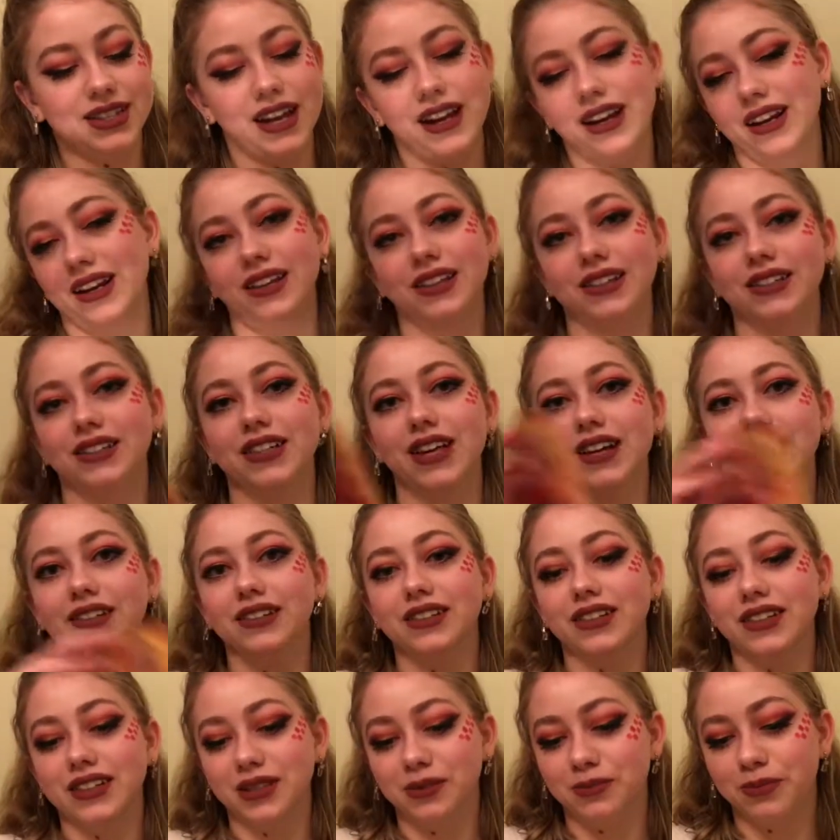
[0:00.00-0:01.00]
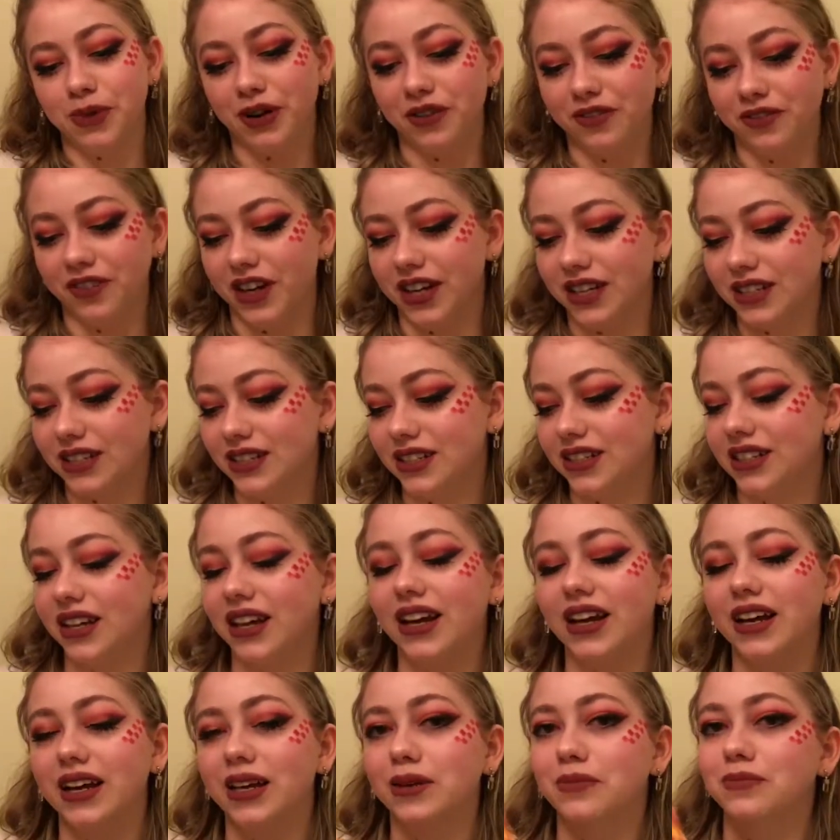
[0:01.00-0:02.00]
10 out of 10. It's
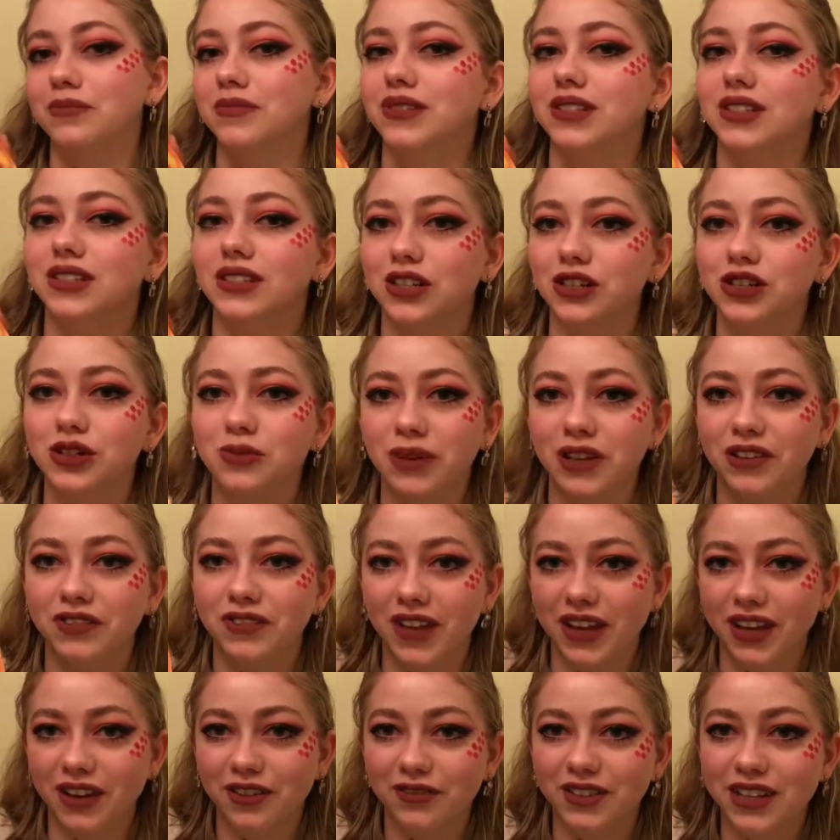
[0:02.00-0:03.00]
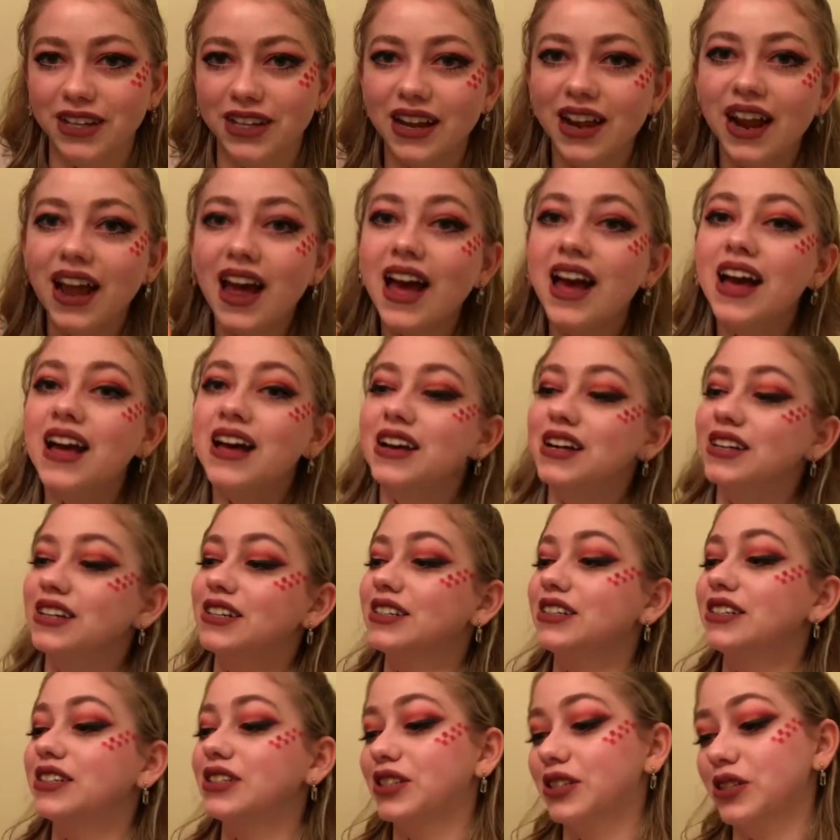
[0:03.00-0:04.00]
perfect. I'm such a big fan of it.
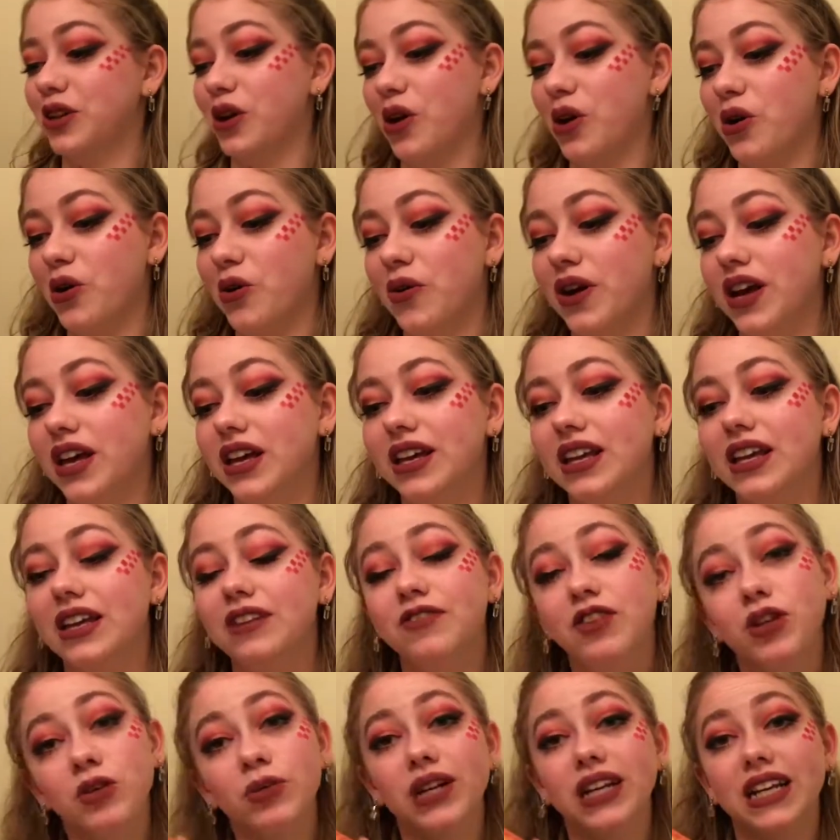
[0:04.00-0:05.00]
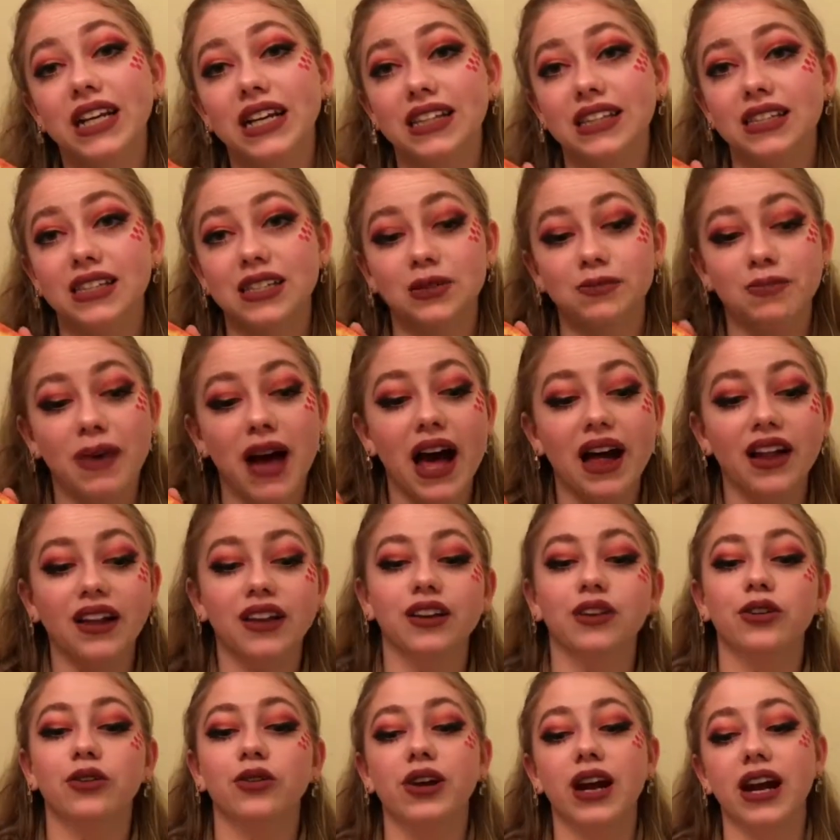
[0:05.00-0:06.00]
So if you want to get this
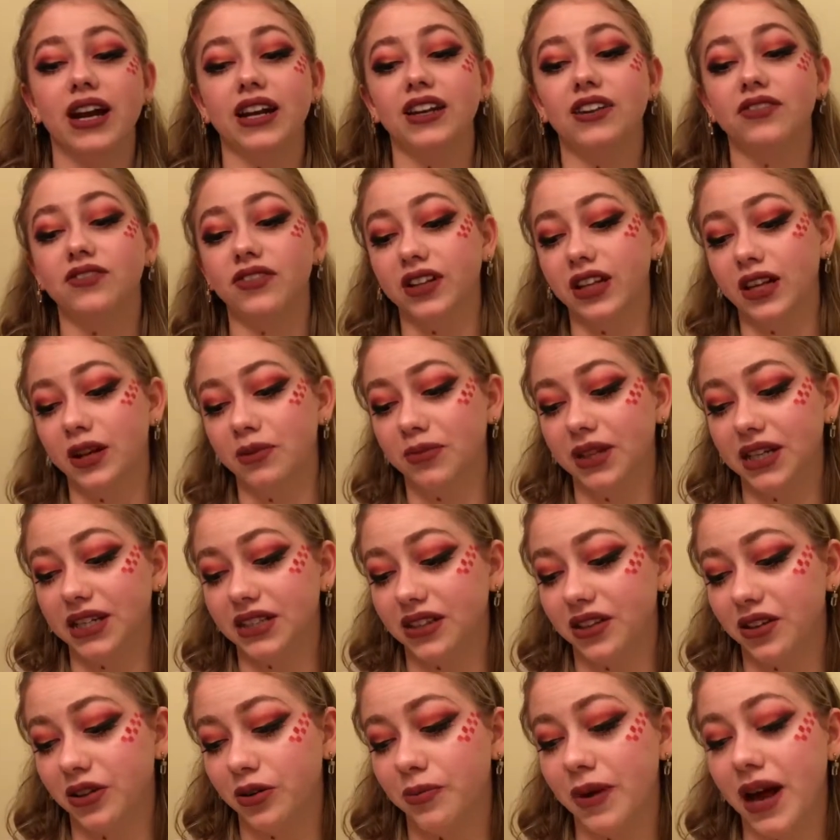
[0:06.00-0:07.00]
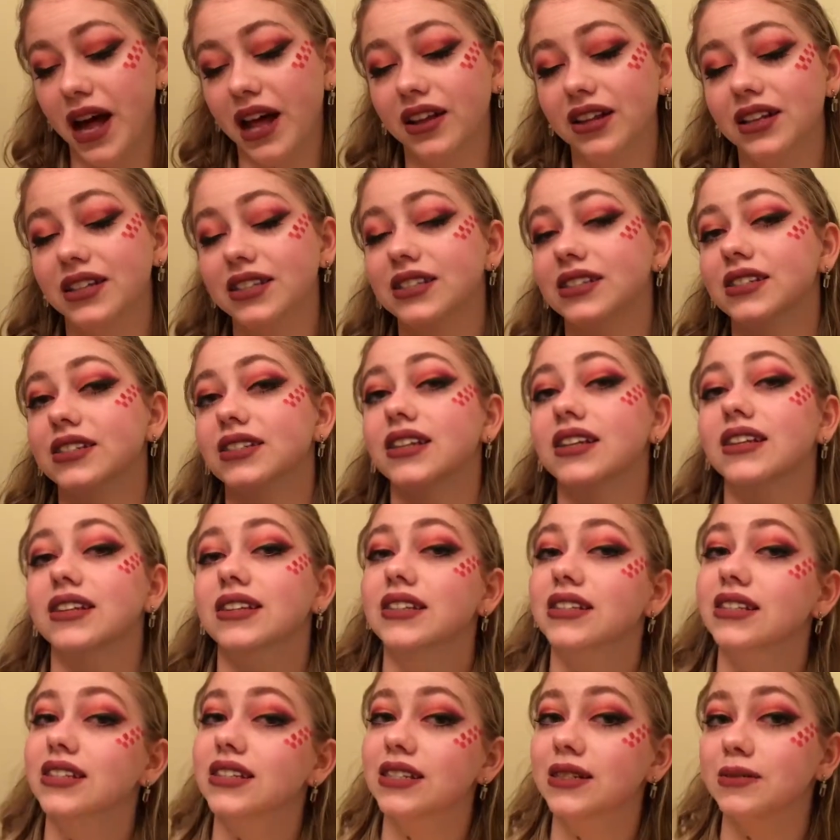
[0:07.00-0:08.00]
palette or any of Glamlite's other
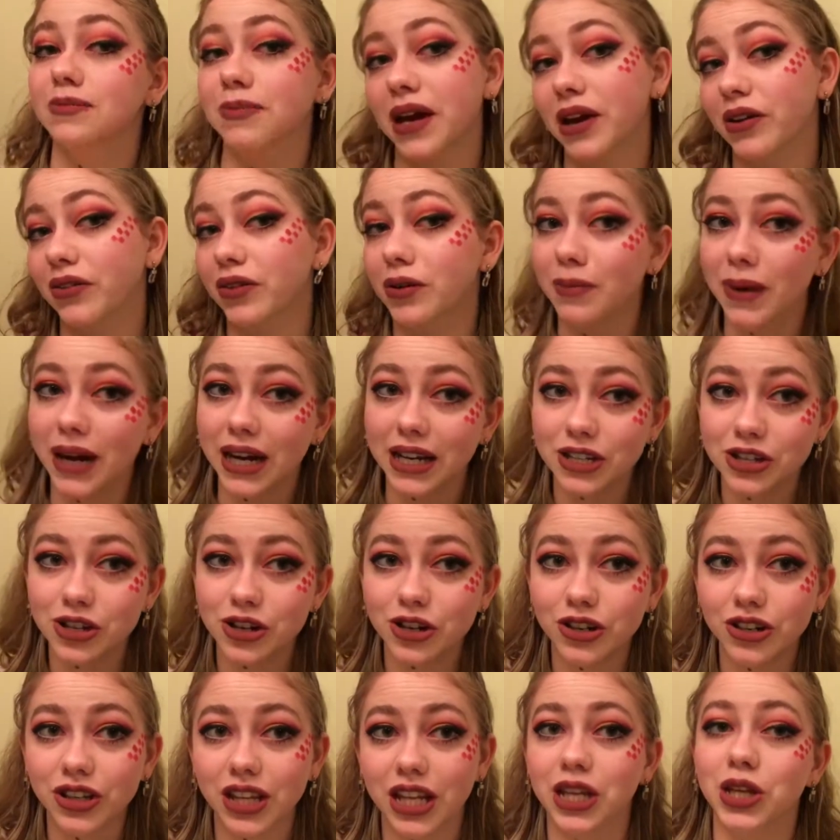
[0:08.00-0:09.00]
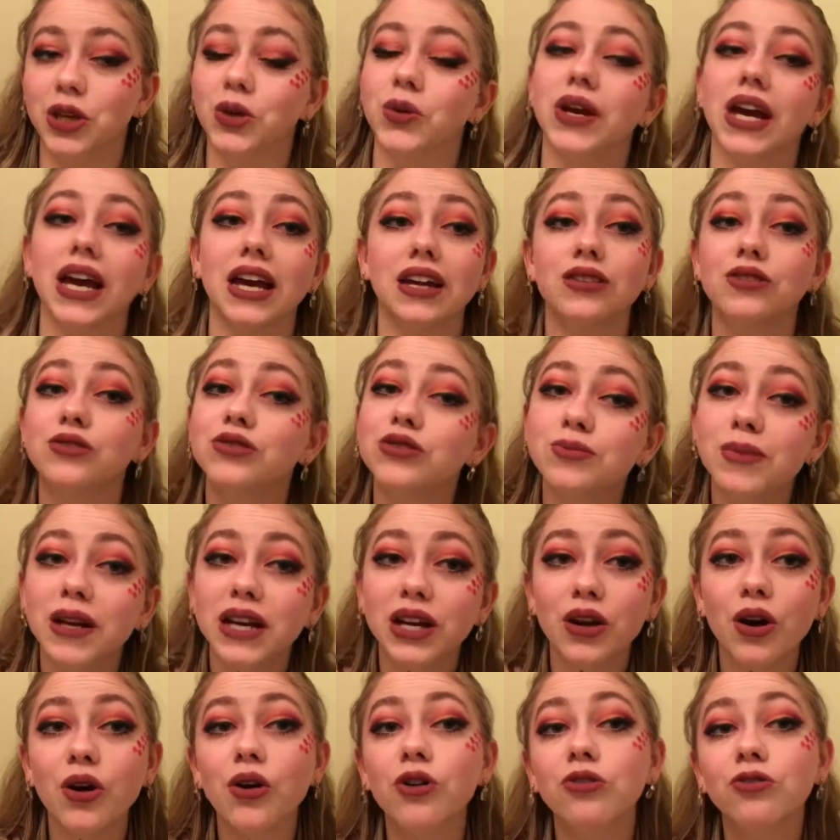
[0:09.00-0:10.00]
palettes, this is my reminder that you can
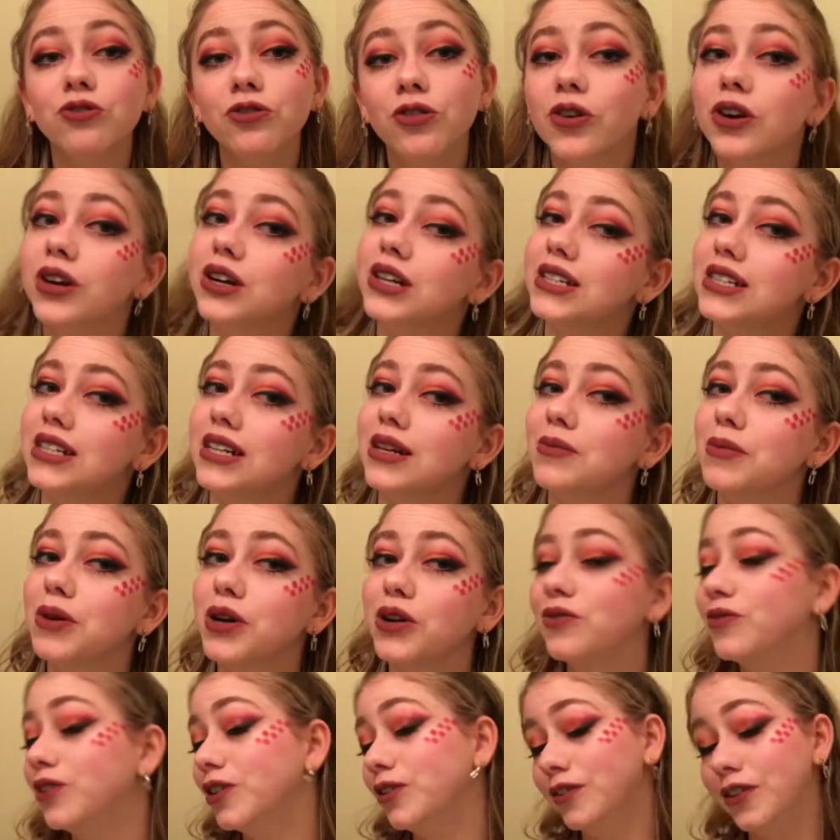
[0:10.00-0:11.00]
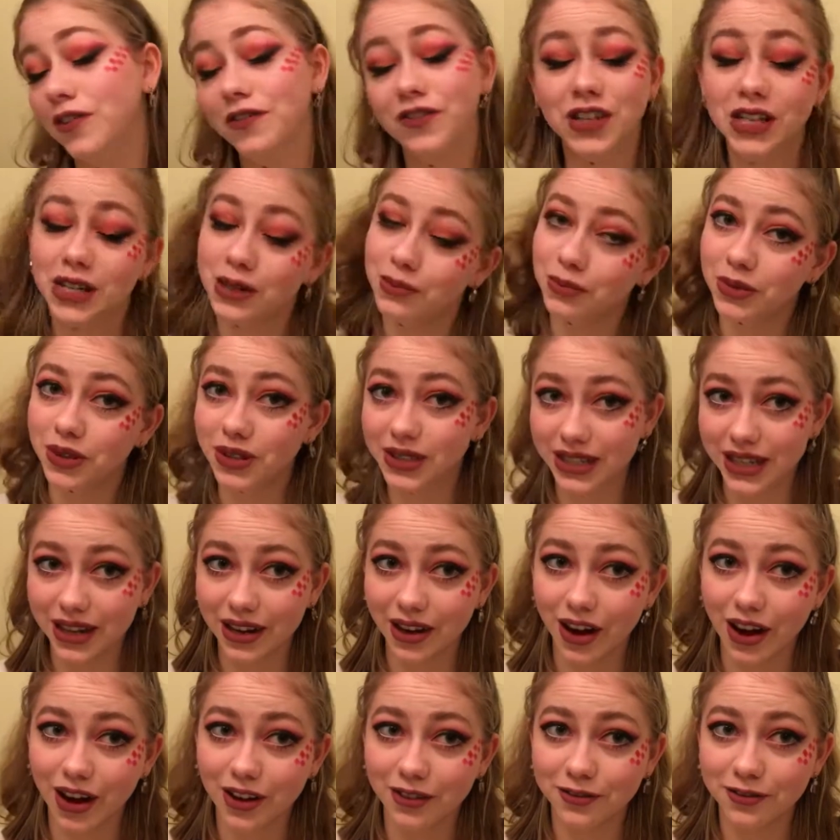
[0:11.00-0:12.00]
use my code ForestNemo for
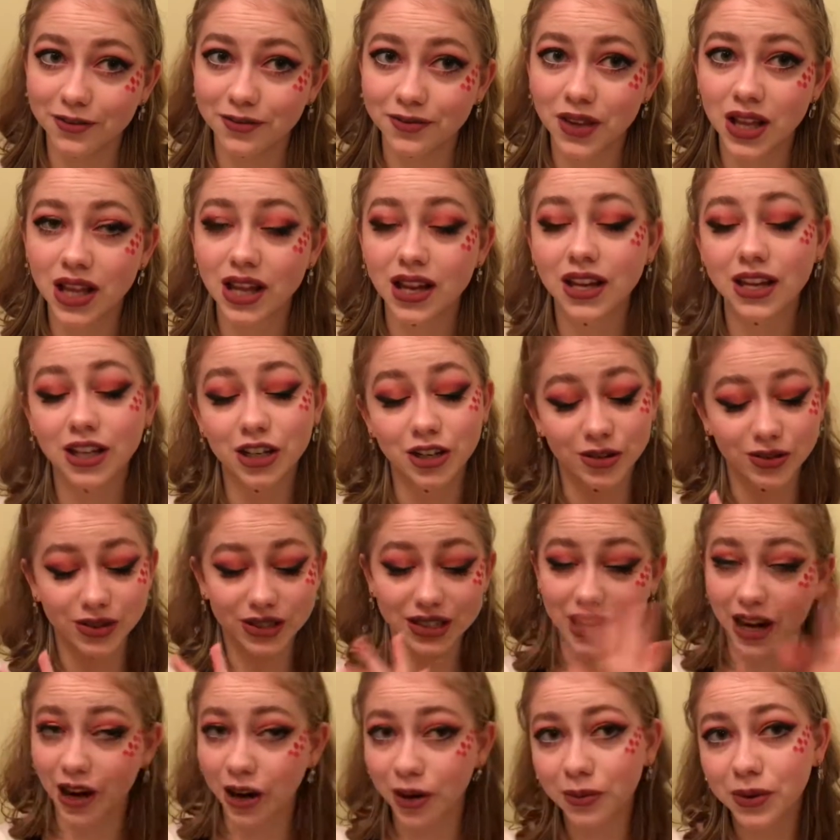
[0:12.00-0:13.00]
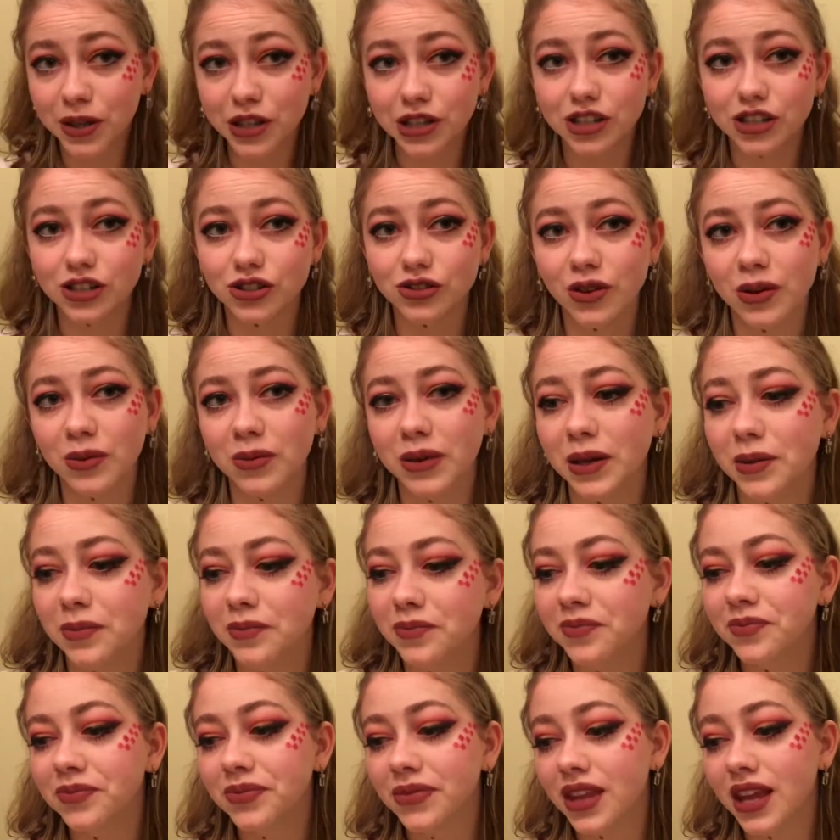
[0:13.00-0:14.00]
15% off your entire purchase from
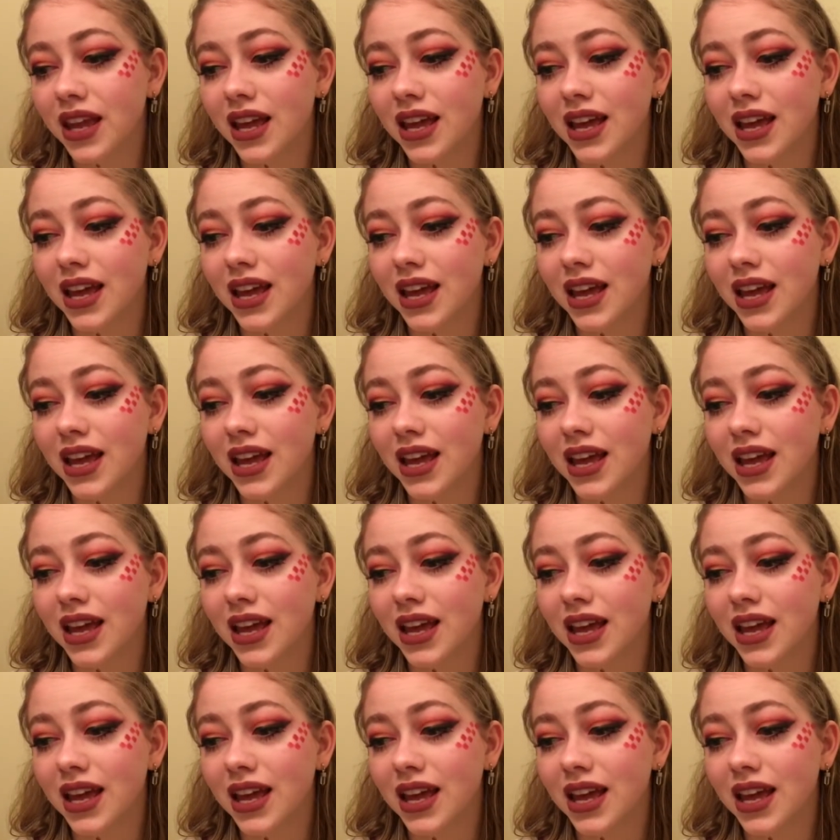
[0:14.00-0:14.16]
them.